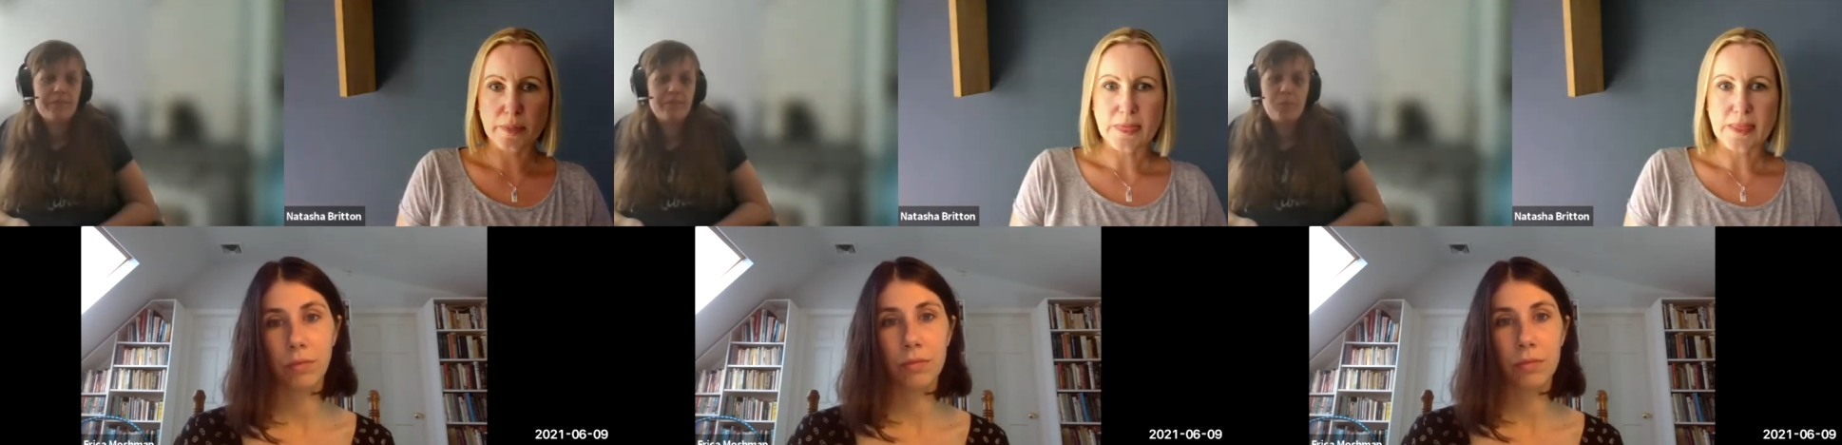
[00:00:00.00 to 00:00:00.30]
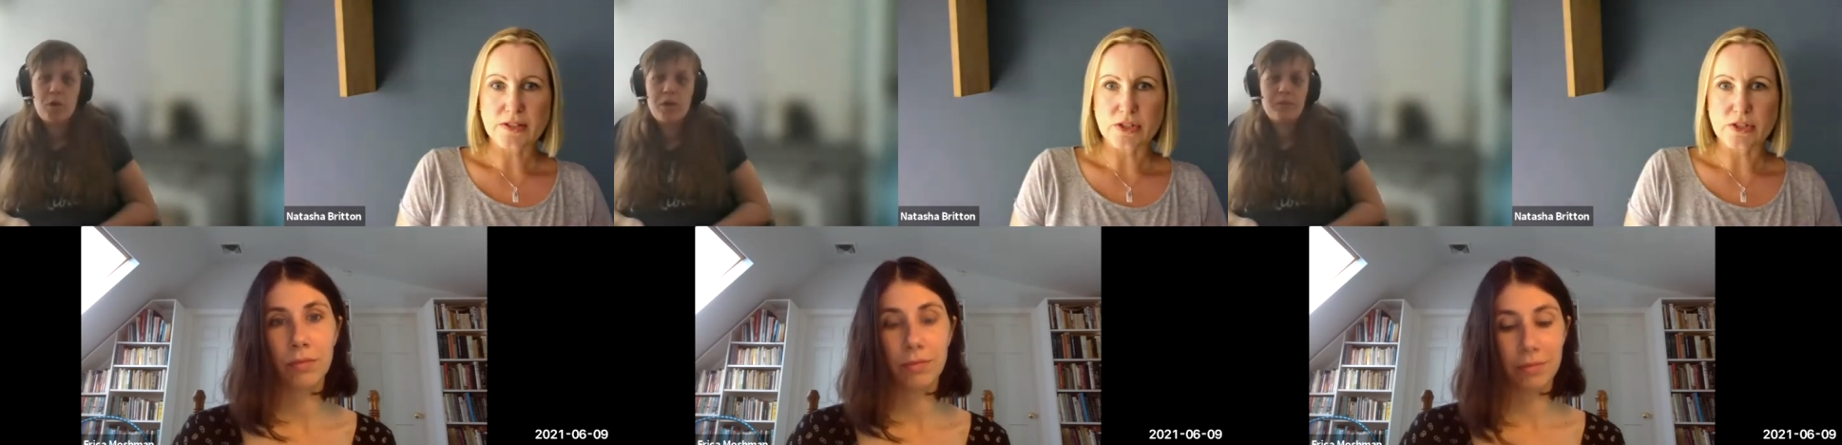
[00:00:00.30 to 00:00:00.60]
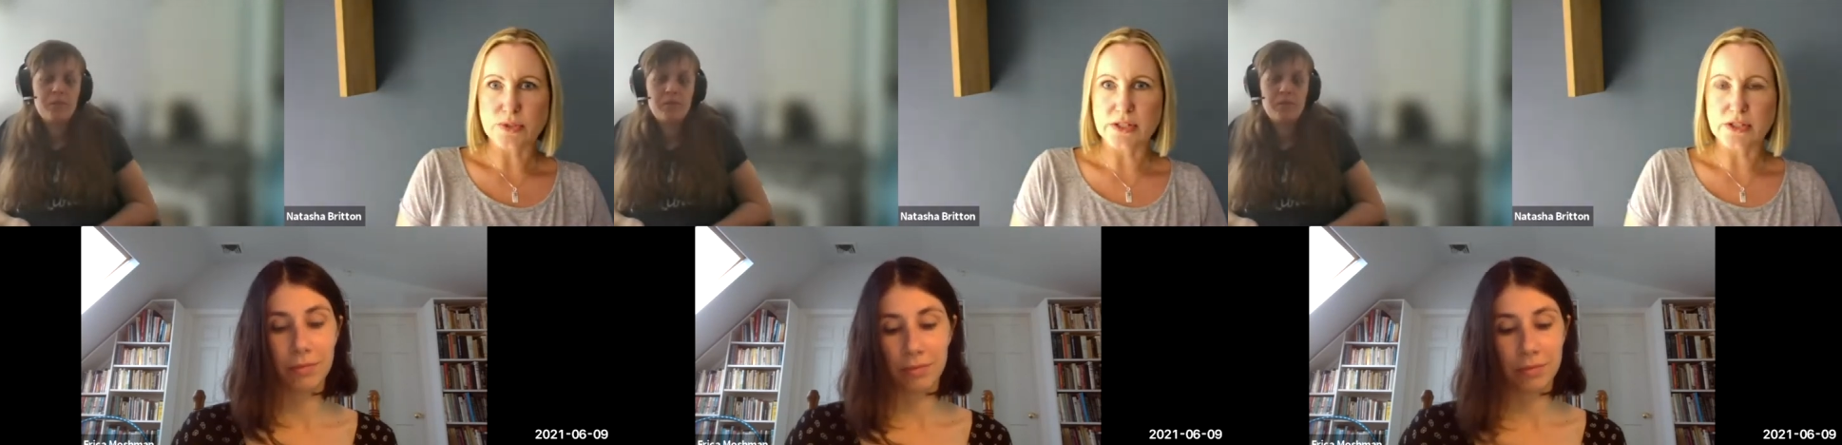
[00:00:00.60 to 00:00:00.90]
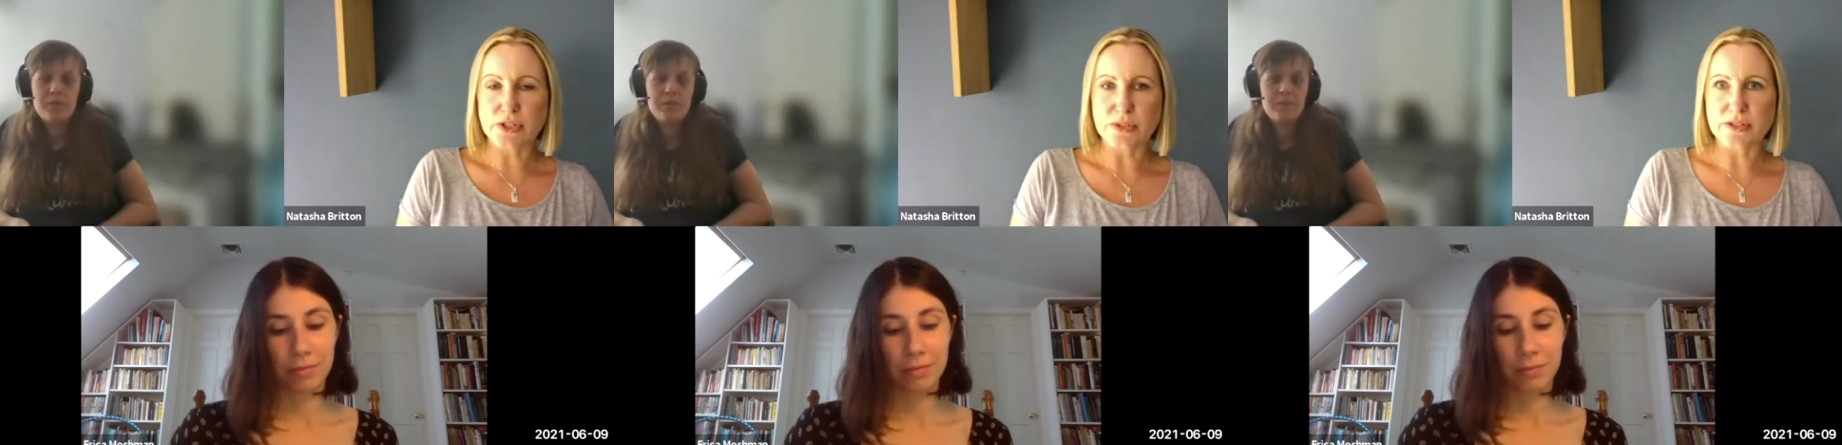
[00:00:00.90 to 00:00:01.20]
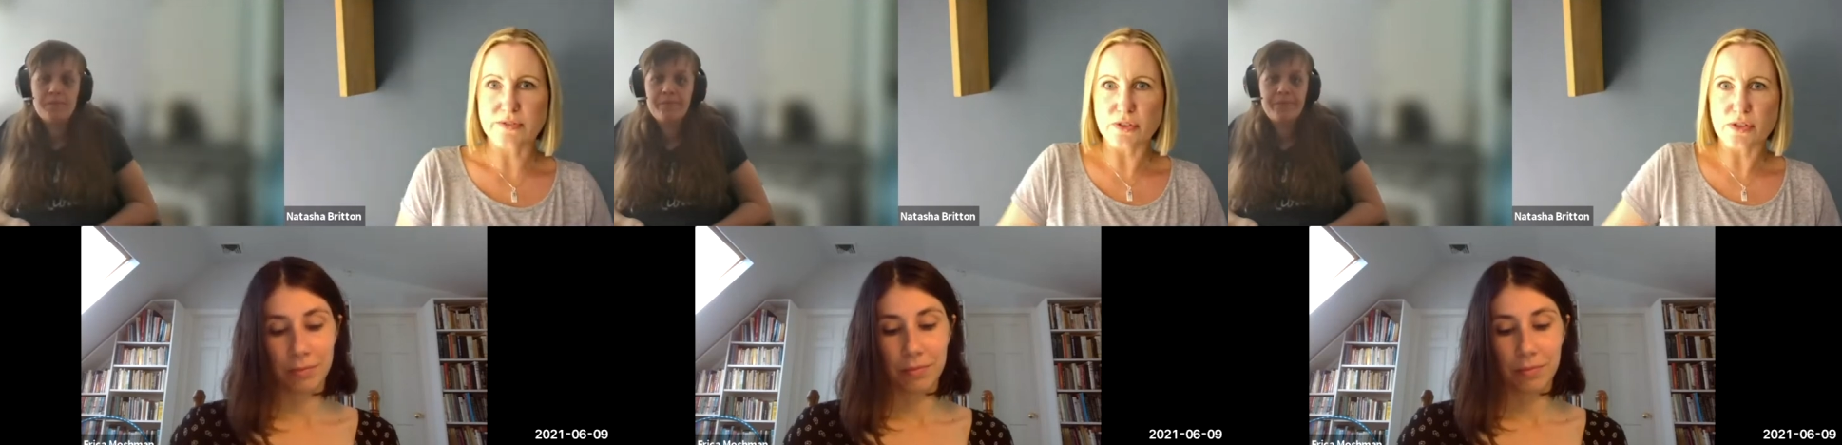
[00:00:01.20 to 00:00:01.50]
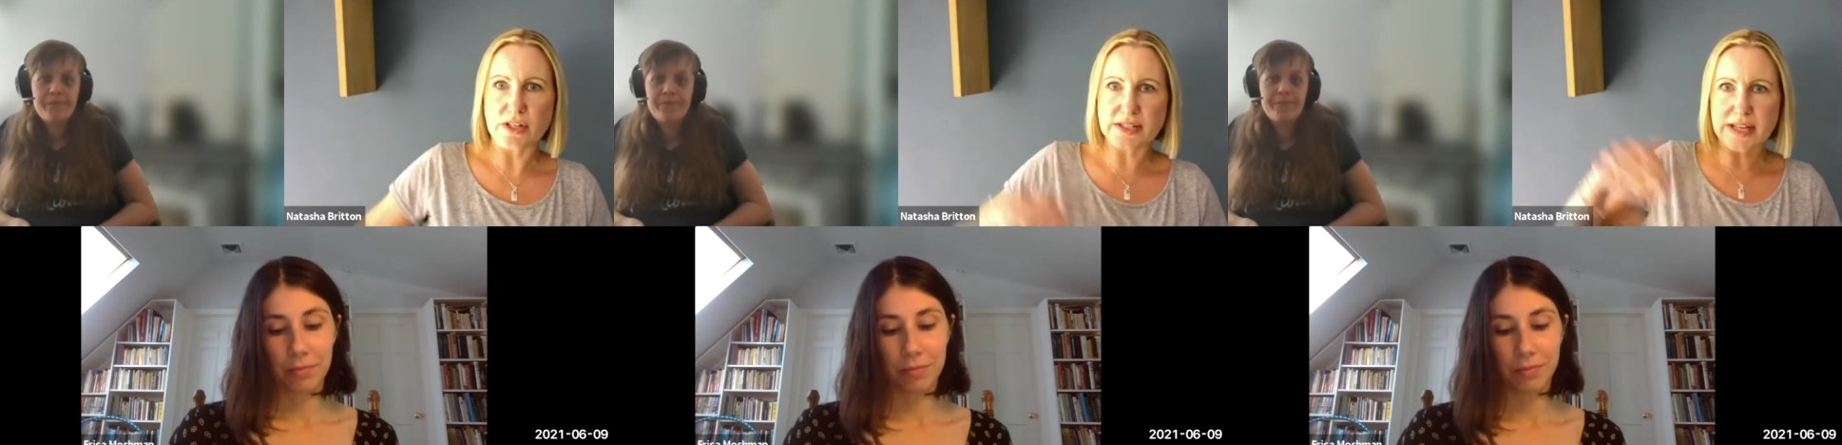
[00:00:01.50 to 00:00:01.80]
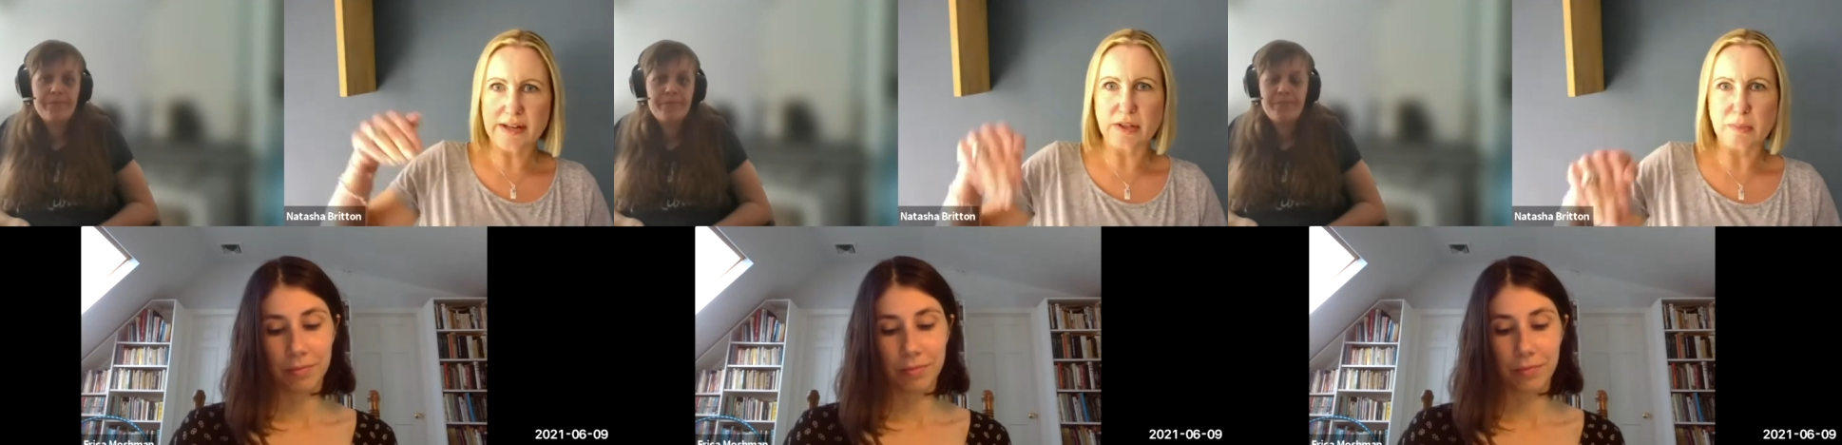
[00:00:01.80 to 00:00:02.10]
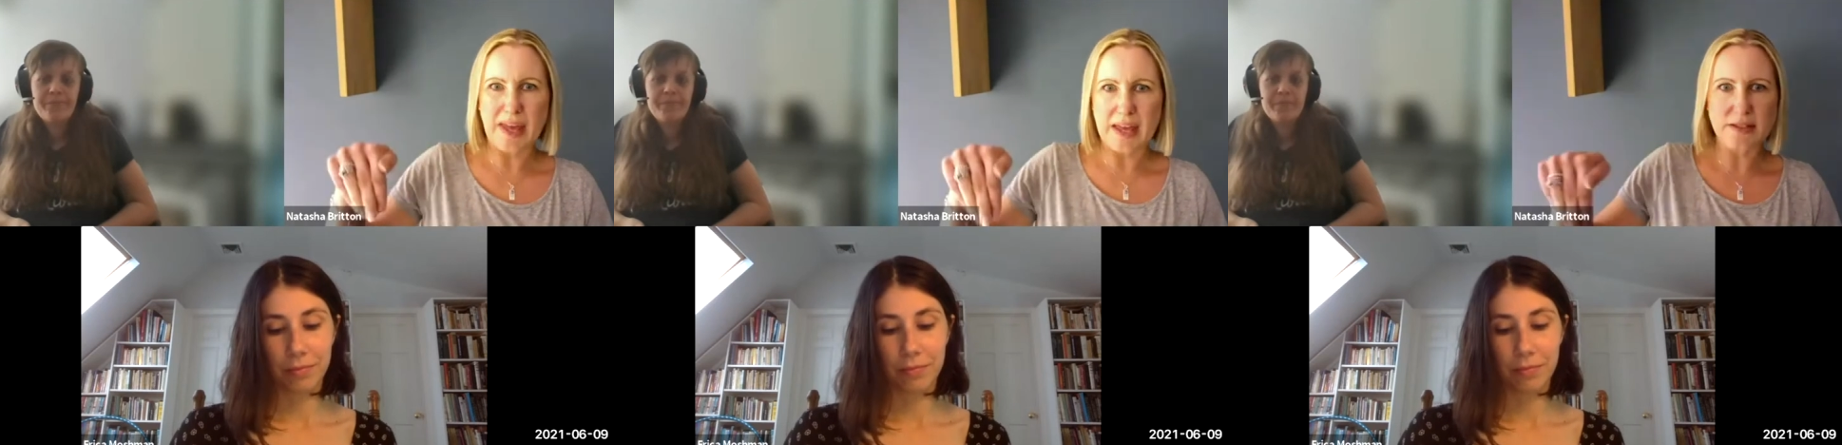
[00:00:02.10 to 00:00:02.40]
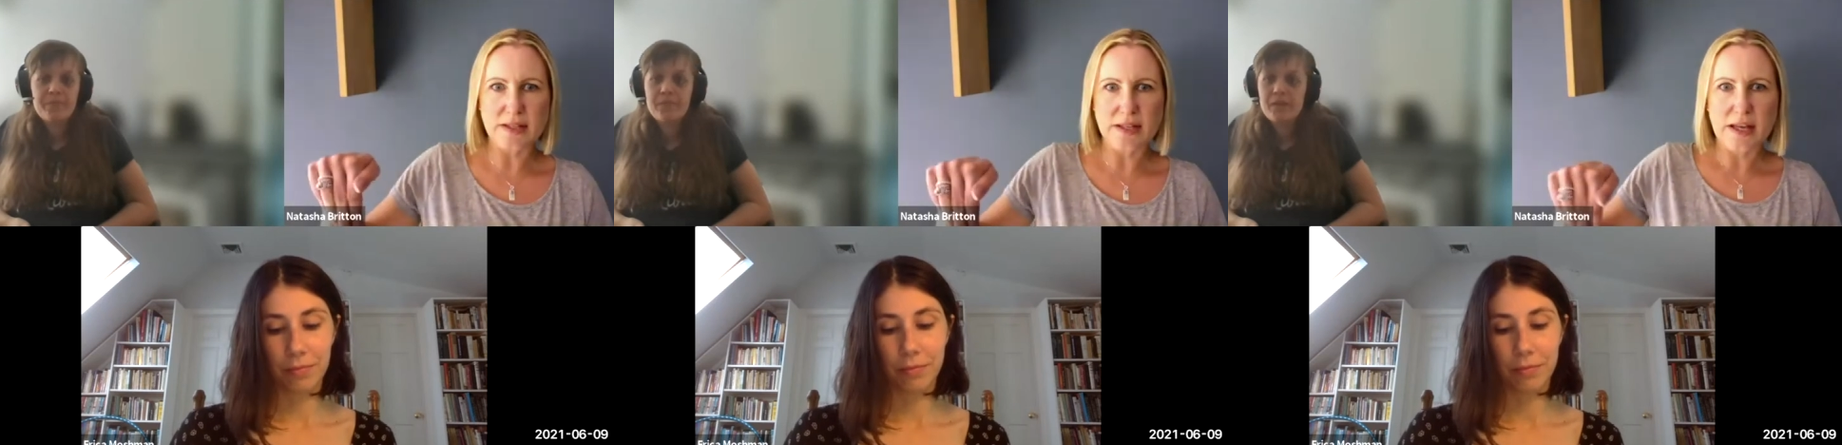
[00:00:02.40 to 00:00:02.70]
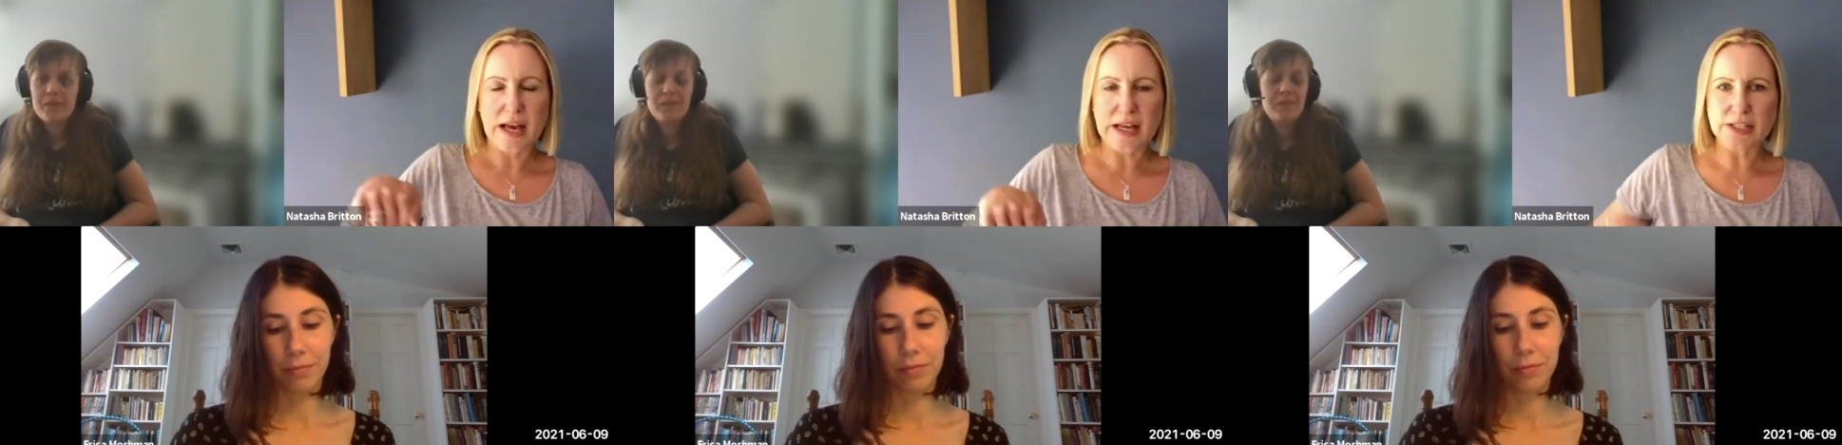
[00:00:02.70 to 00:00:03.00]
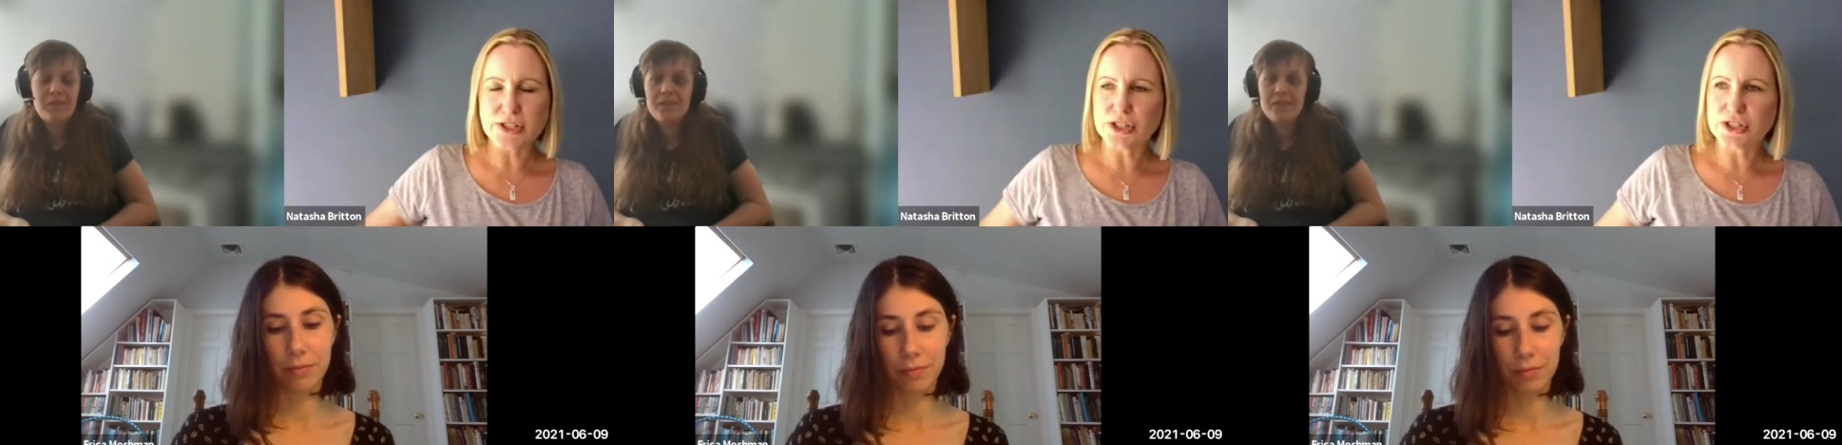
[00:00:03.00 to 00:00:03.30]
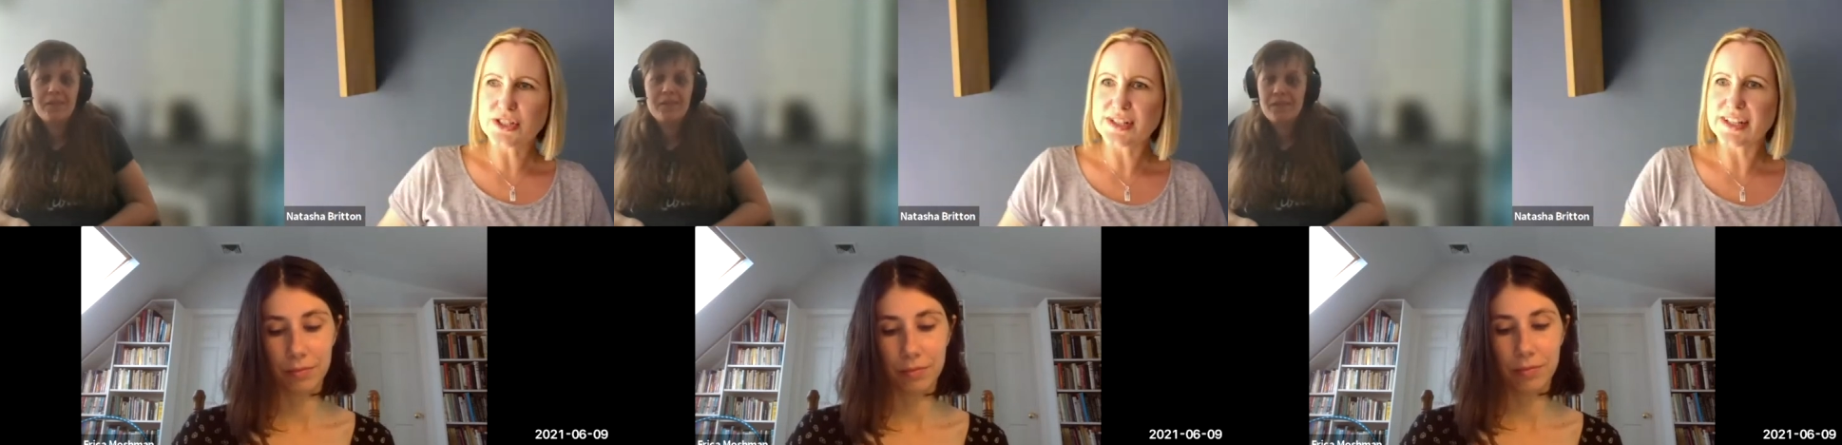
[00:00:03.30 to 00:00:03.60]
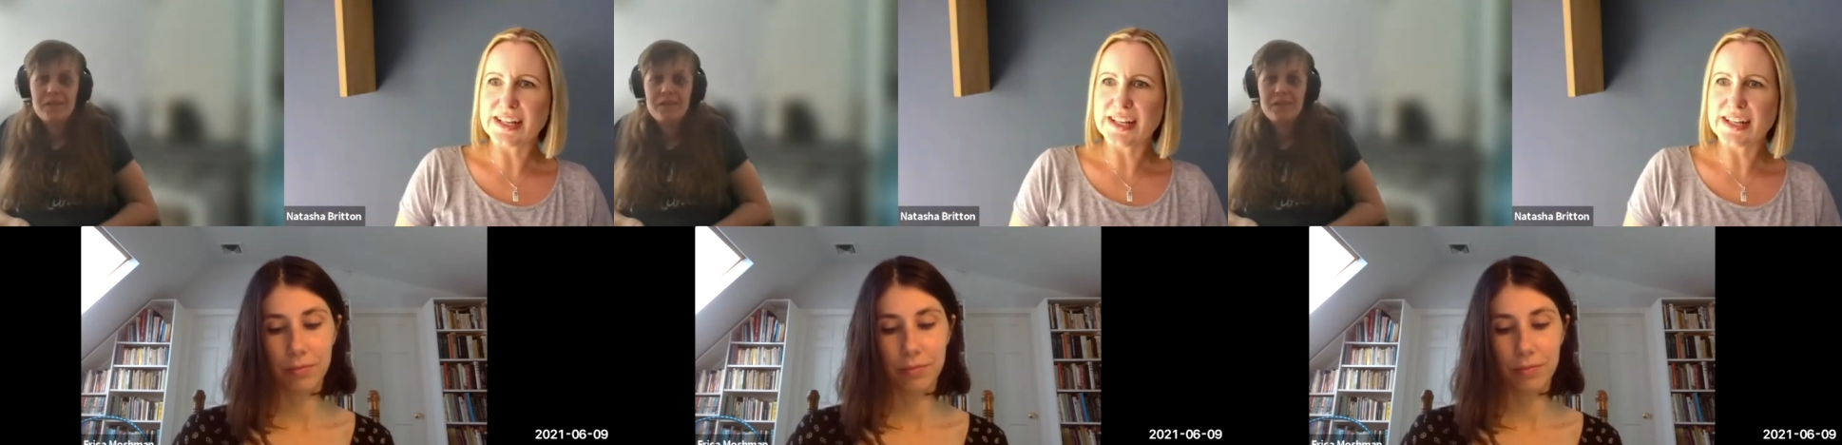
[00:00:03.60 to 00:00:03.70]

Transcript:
Speaker 1: Wow. So she, she was interviewed kind of down in the pit, and it just,